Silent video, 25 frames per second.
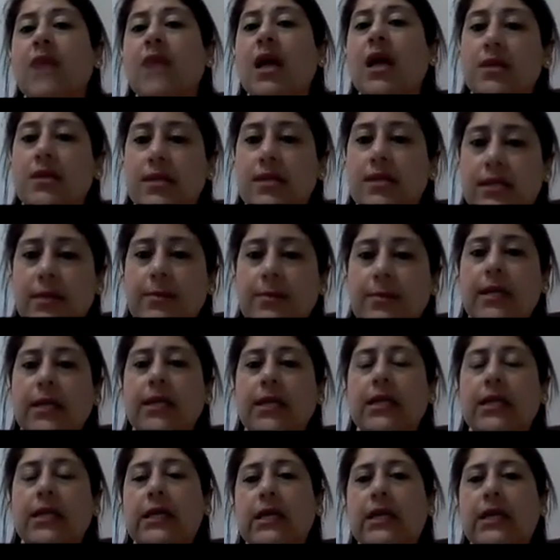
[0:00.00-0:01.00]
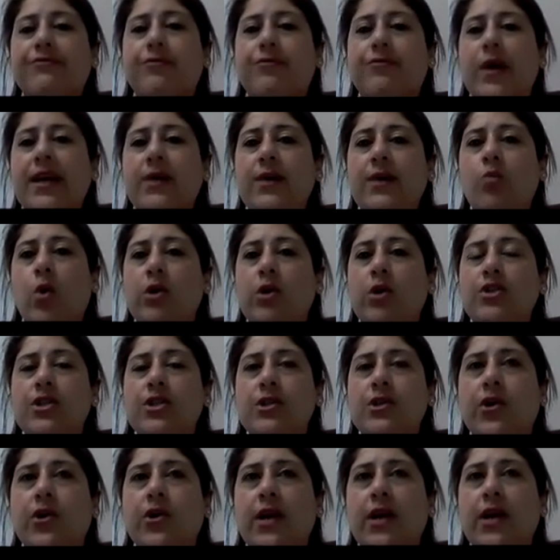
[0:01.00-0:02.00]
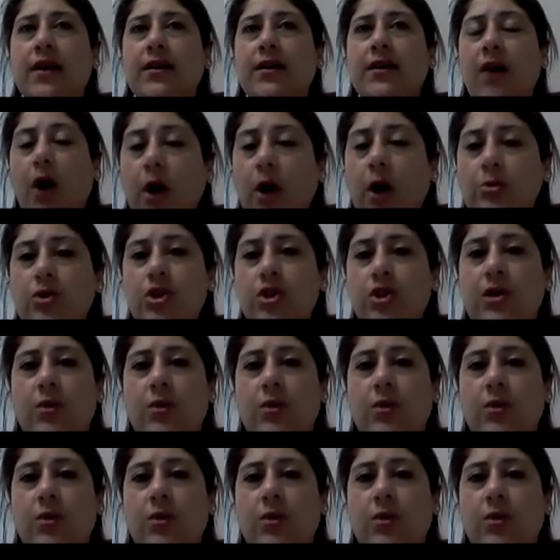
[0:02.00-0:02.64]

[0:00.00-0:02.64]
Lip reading: Similarly, if we want to create a culture